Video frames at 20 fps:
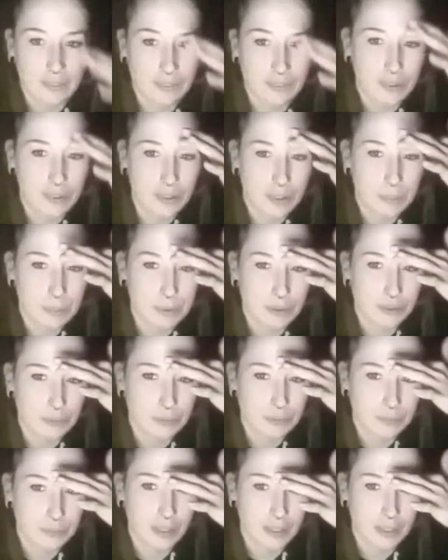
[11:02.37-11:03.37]
it push
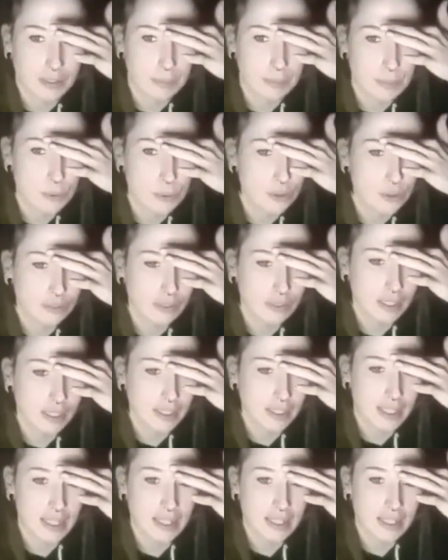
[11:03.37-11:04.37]
like more right
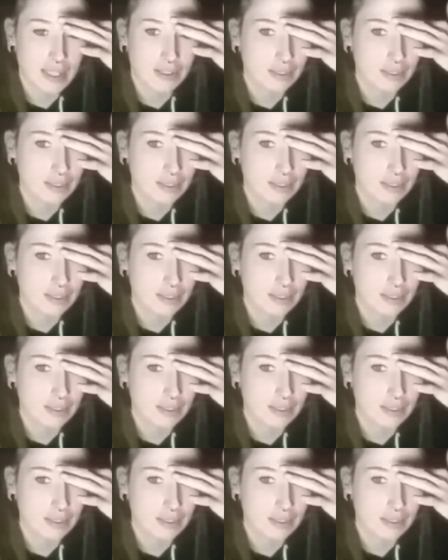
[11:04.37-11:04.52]
here.